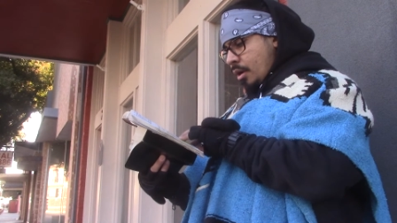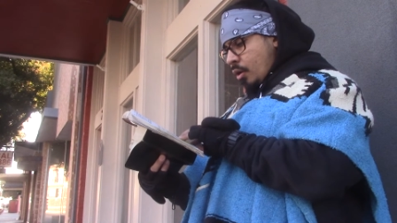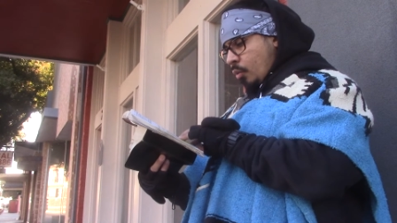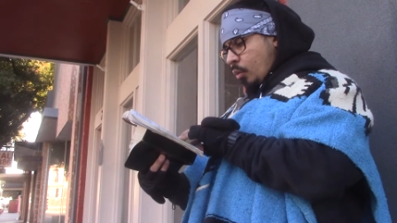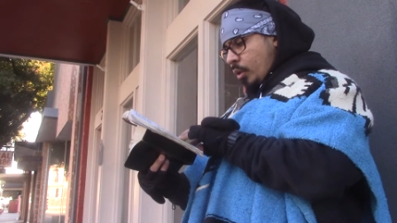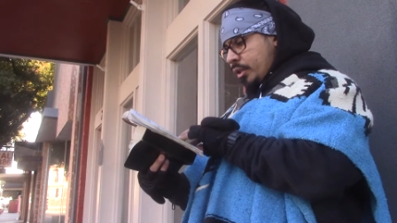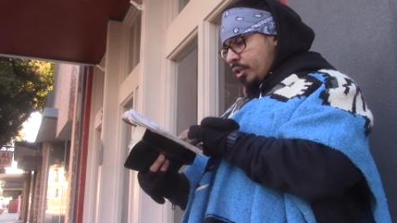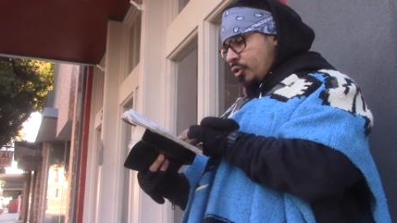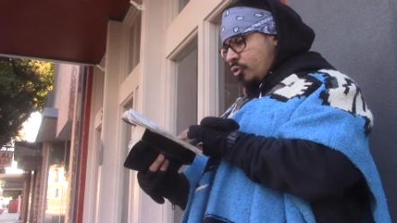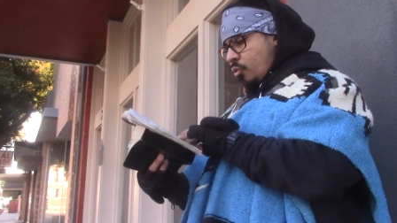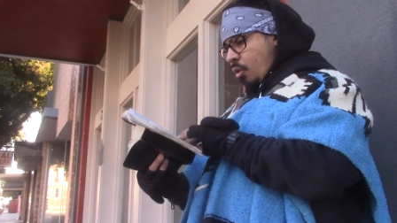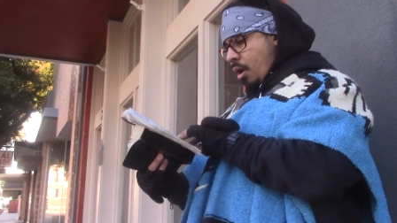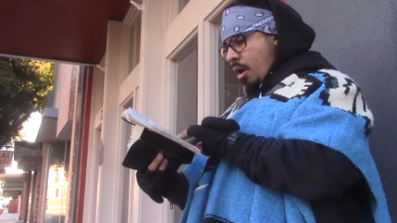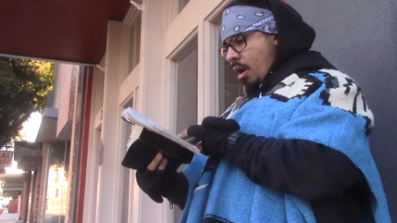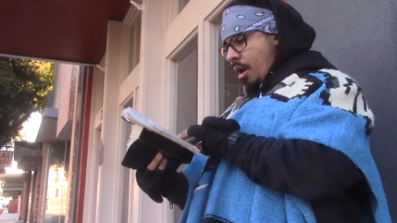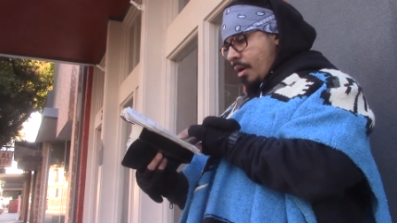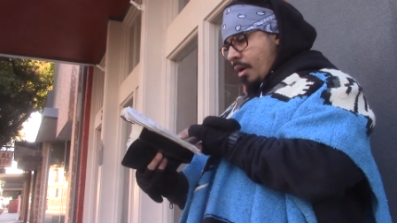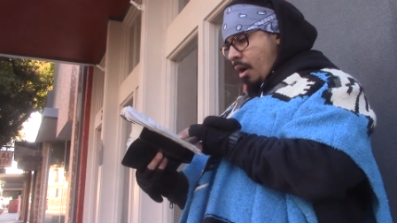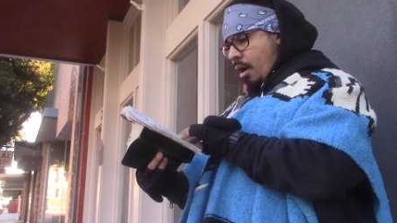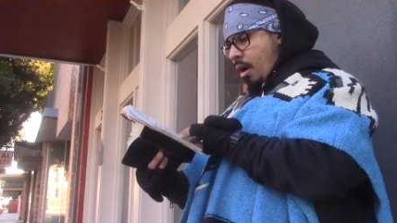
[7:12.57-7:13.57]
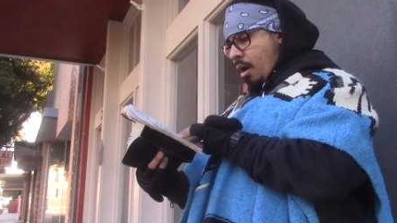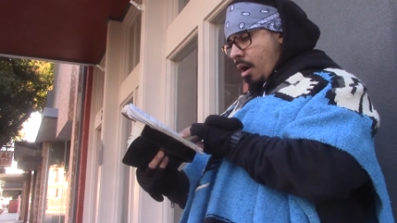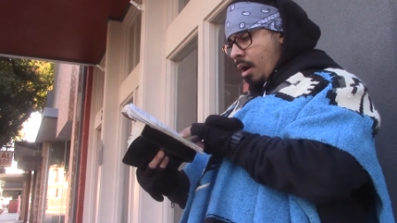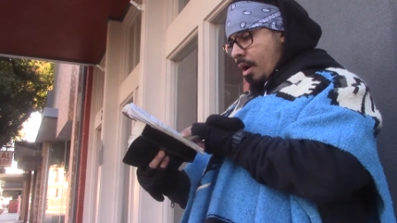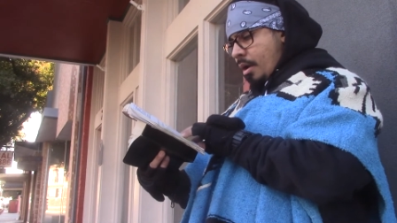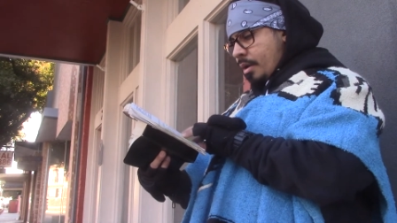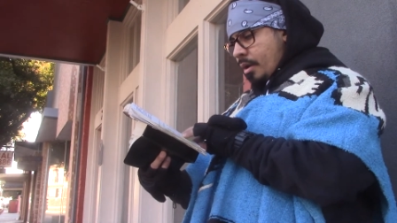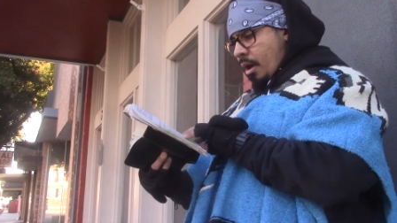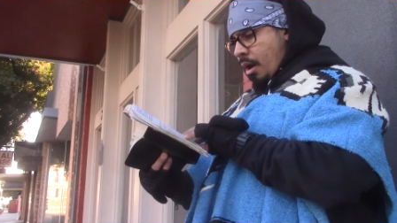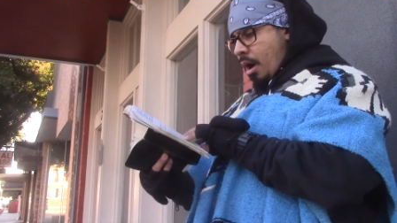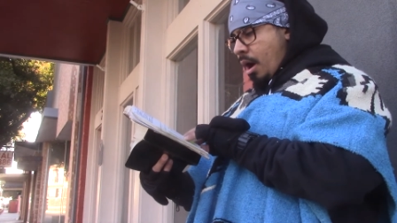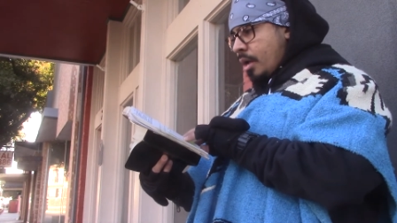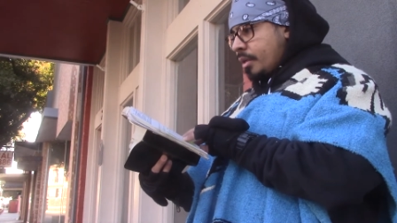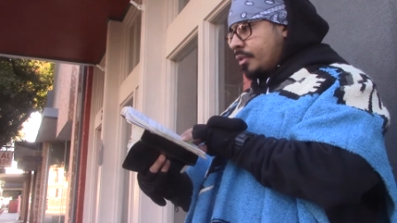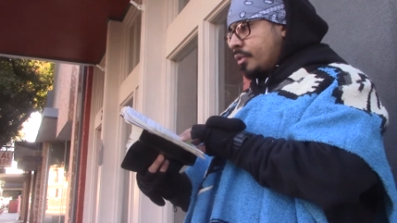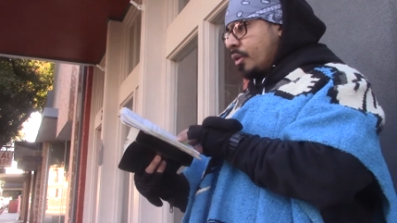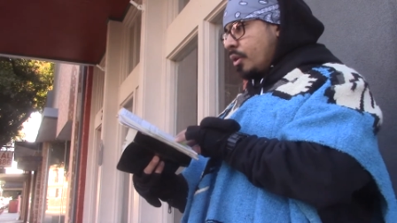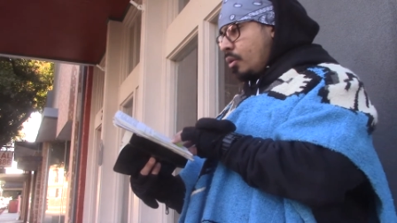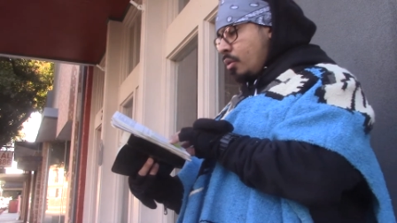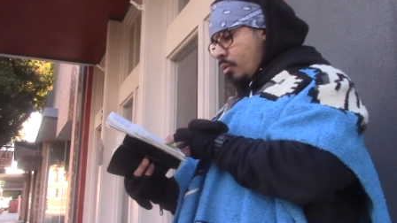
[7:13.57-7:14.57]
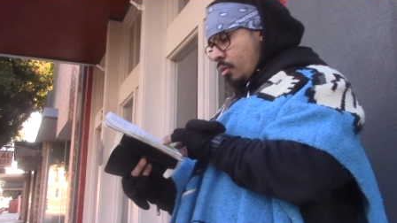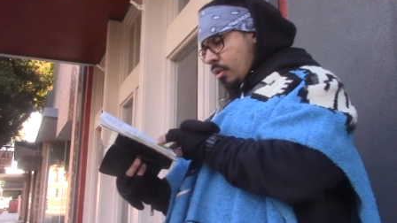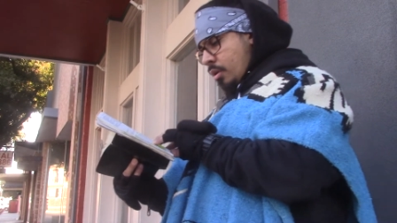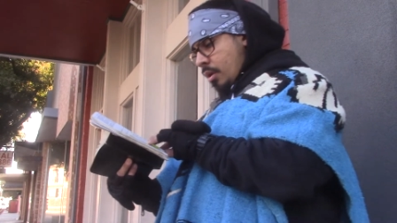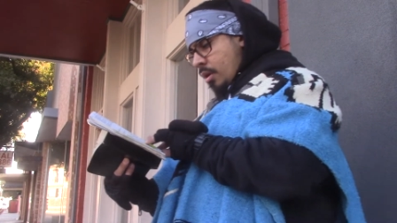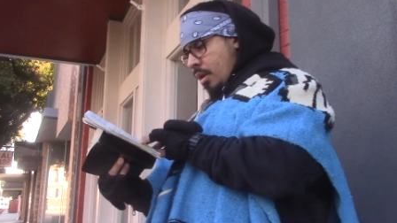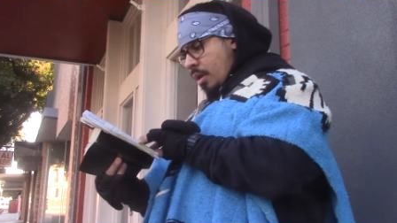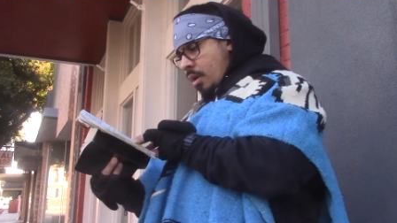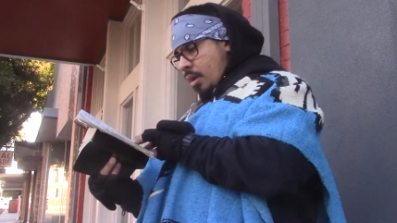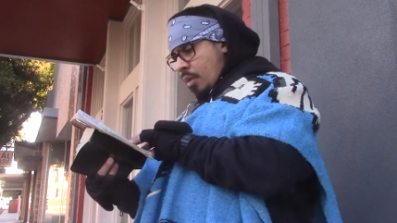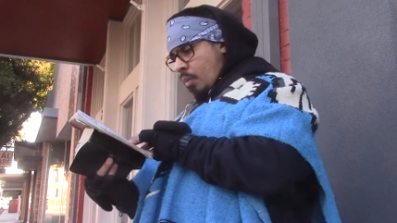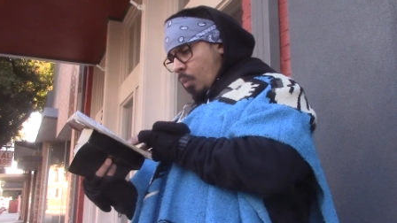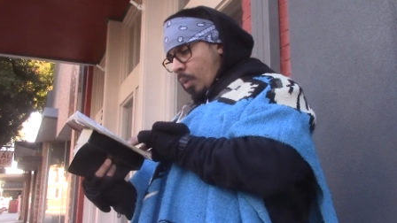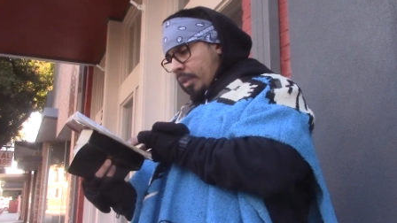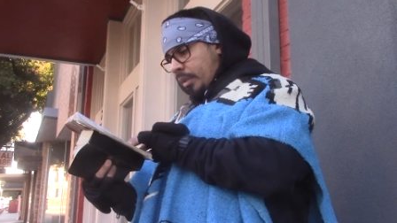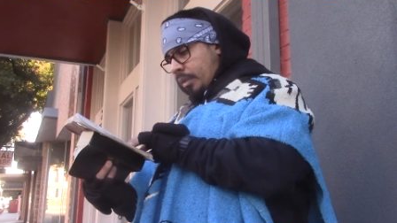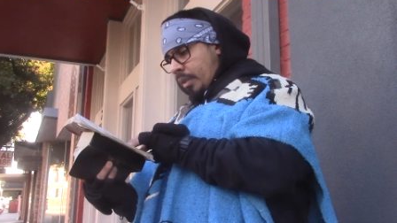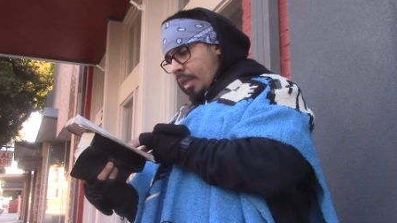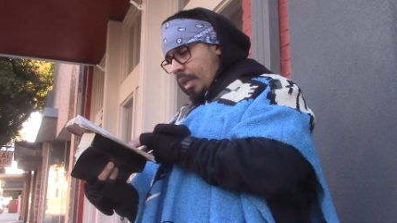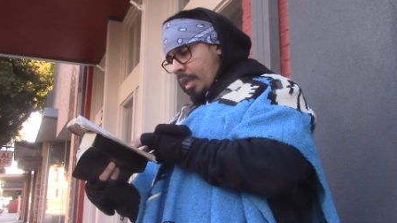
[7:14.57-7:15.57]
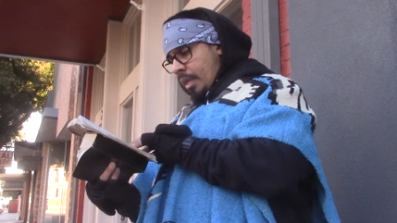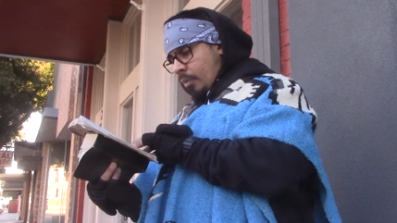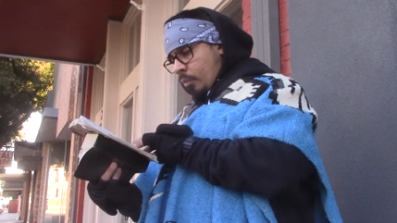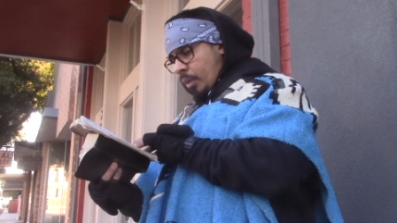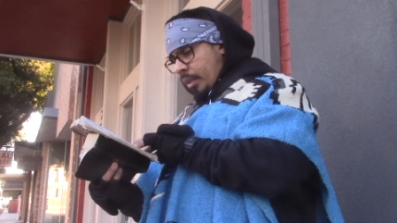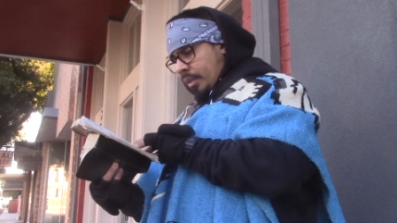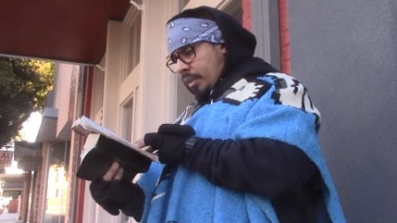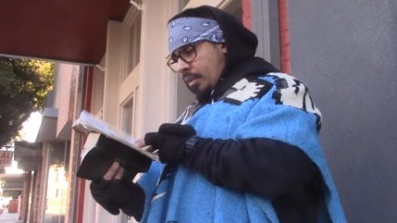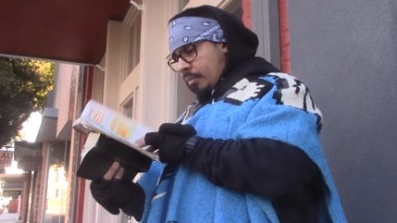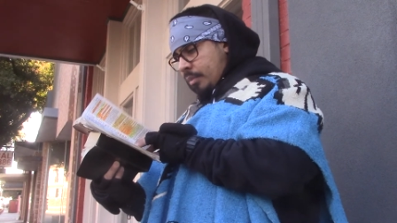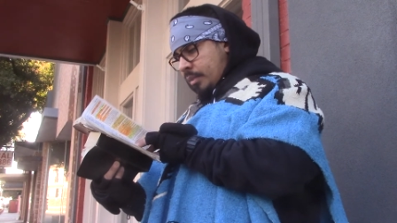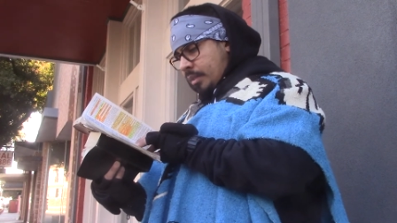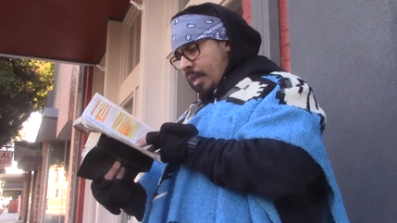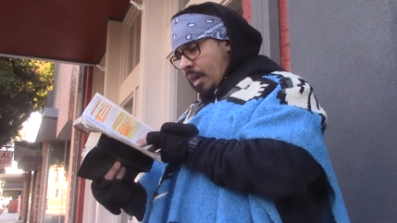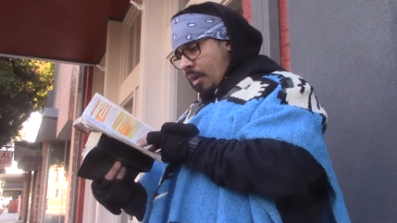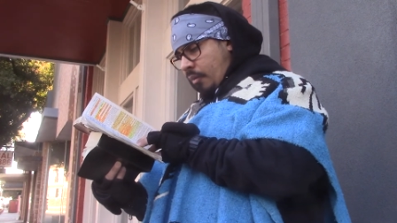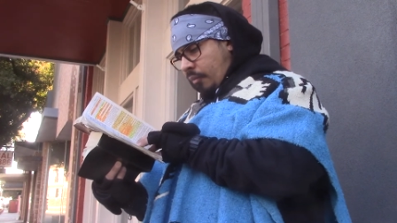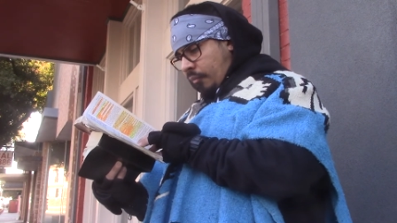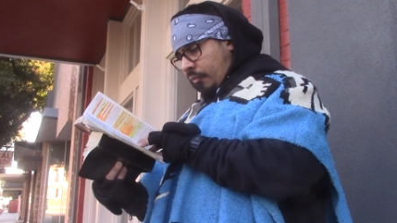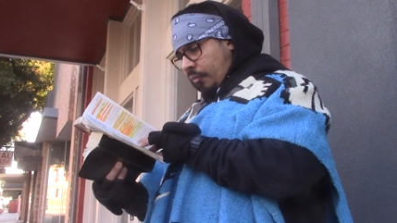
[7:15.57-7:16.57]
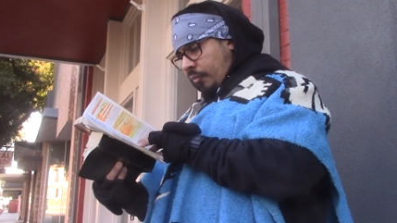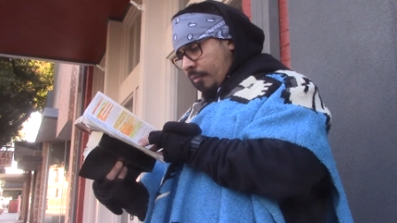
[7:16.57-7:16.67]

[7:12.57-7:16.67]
was drawn on also with it with himself